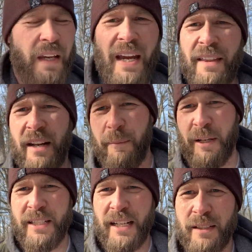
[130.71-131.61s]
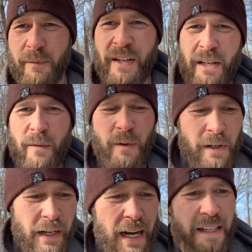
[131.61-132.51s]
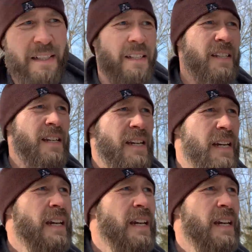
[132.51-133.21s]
And then I'm going to take some video for you guys to see